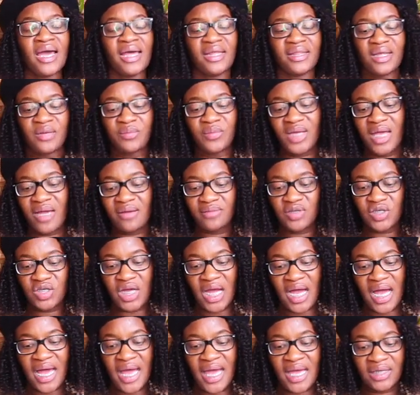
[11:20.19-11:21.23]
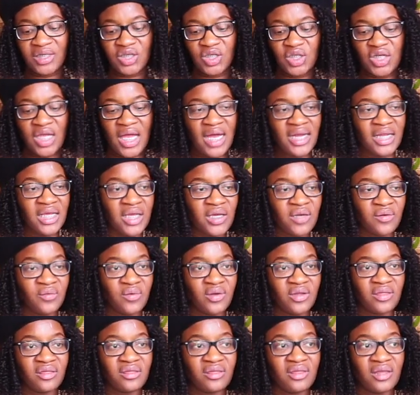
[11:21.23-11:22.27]
And then we have Chai chatting
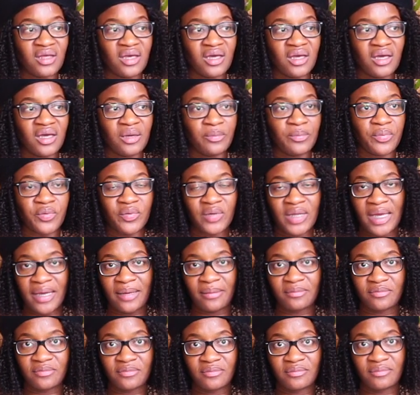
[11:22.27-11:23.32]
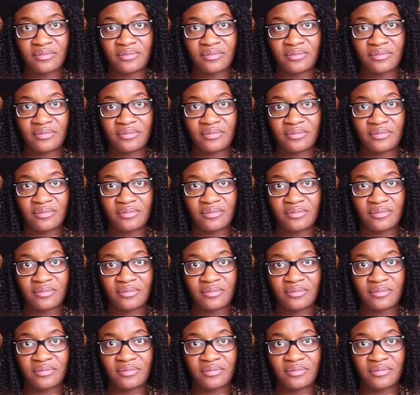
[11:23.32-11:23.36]
with the brunette.